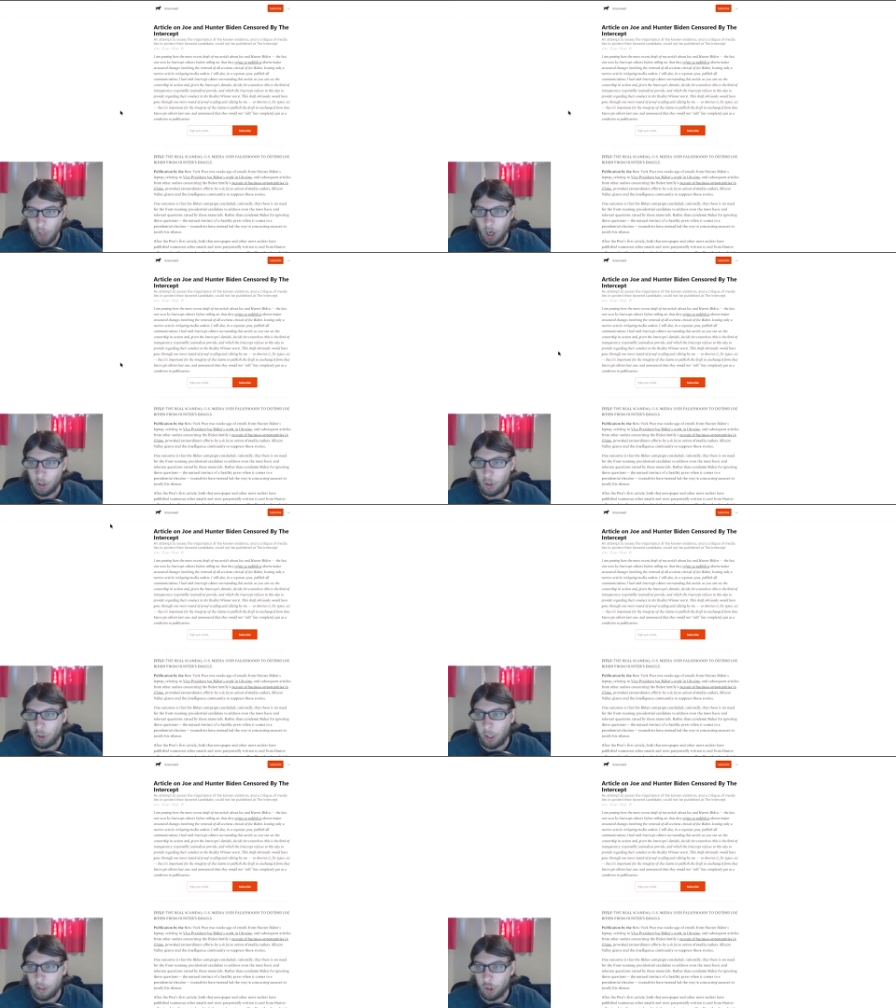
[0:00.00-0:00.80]

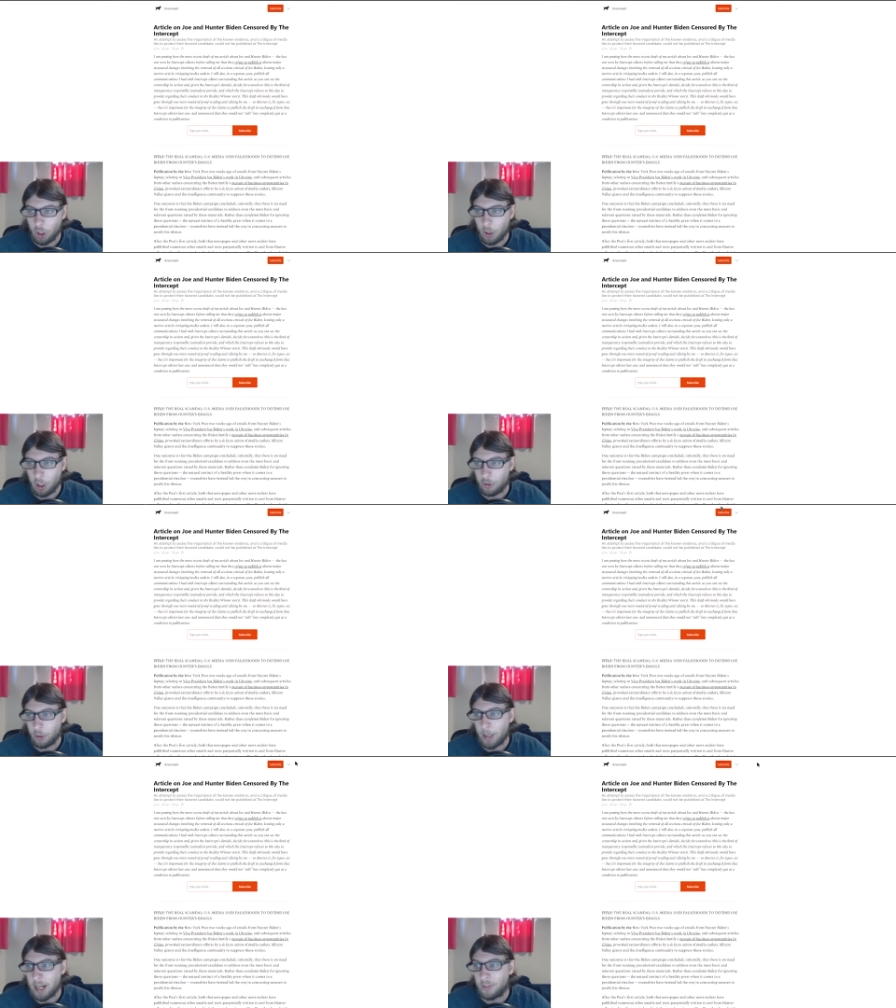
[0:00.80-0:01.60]
Article on Joe and
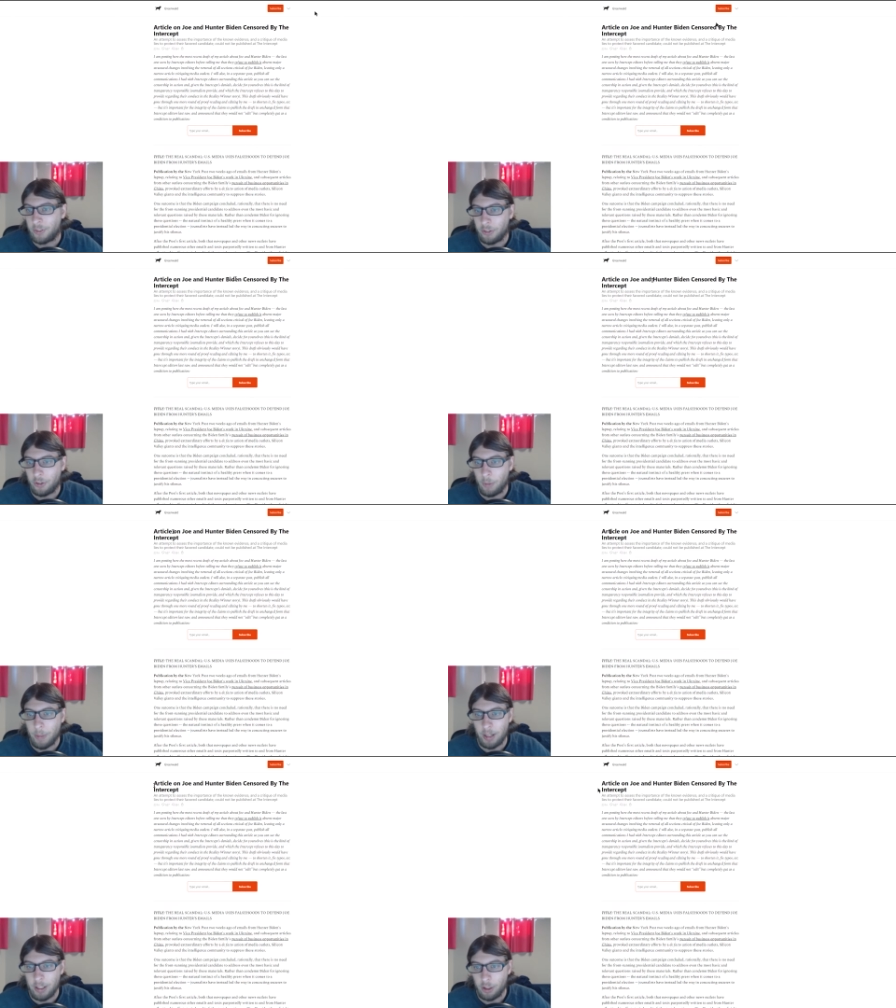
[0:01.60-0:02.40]
Hunter Biden censored
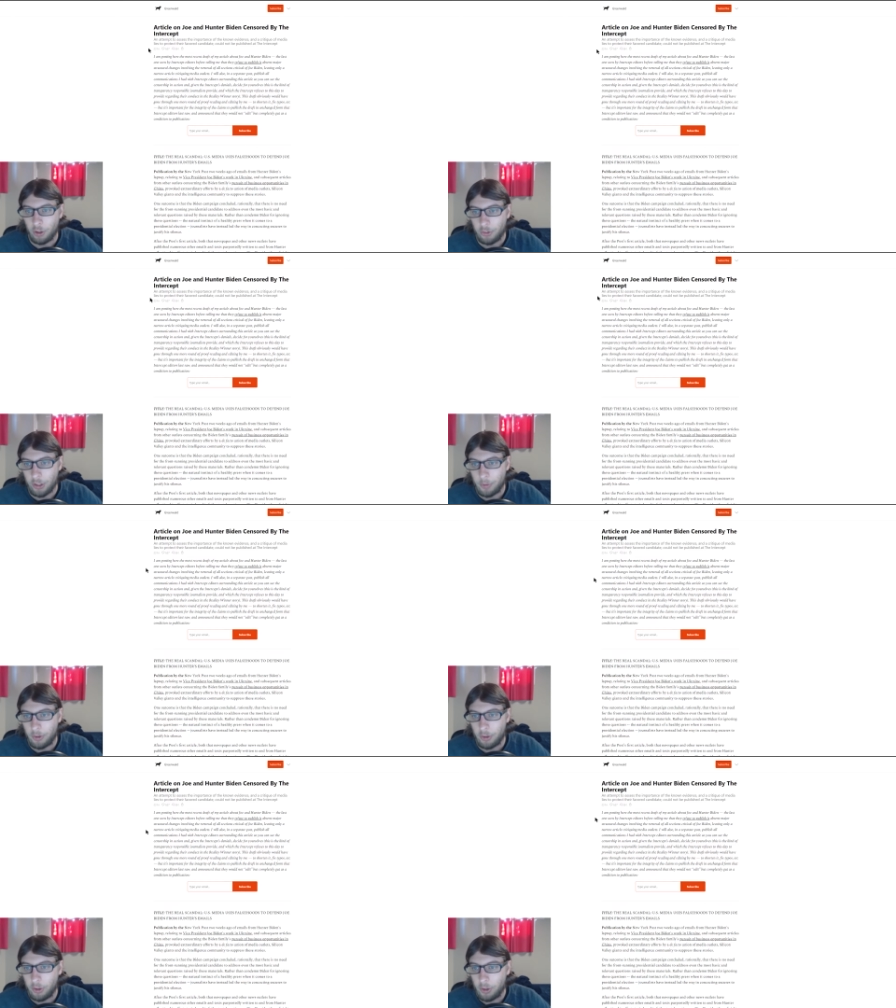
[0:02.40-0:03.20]
by The Intercept.